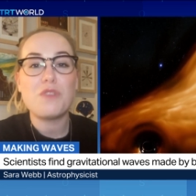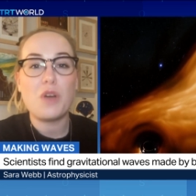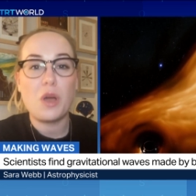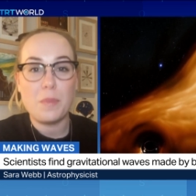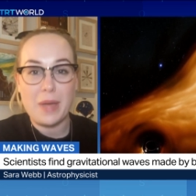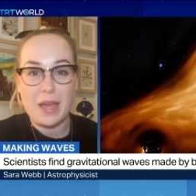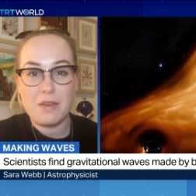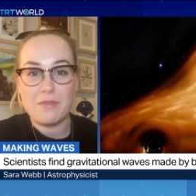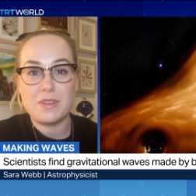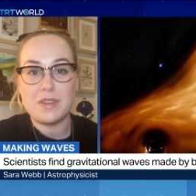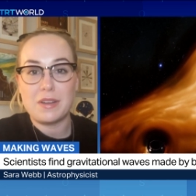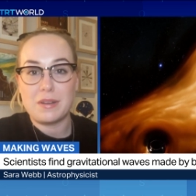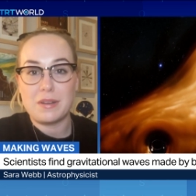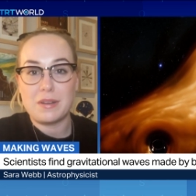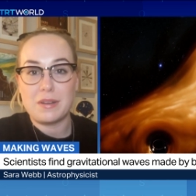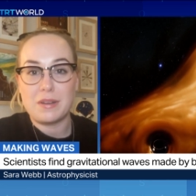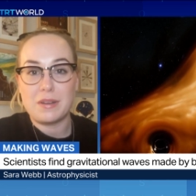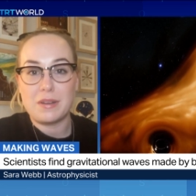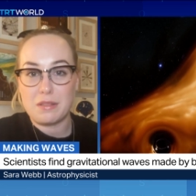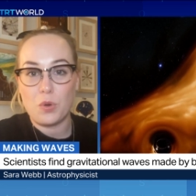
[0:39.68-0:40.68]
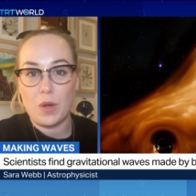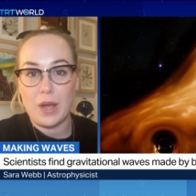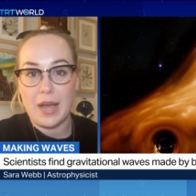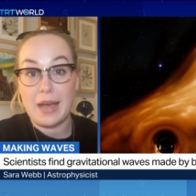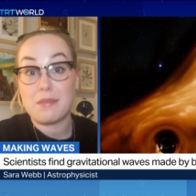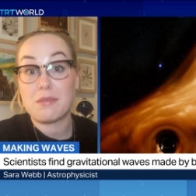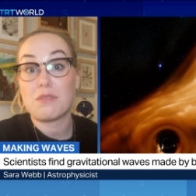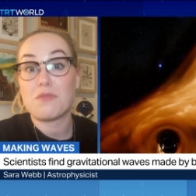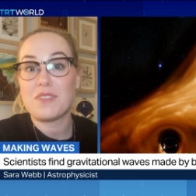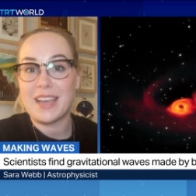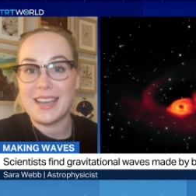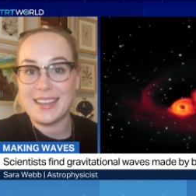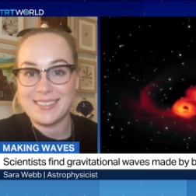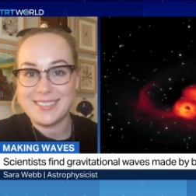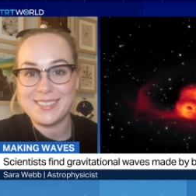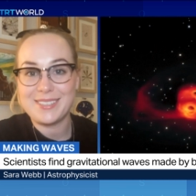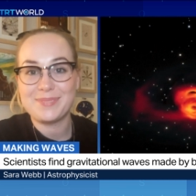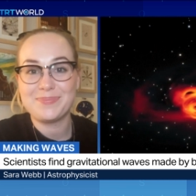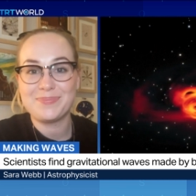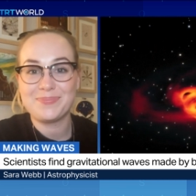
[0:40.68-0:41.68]
firm evidence for as of
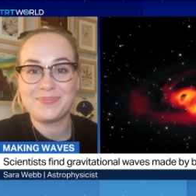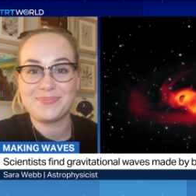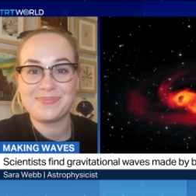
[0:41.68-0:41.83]
yet.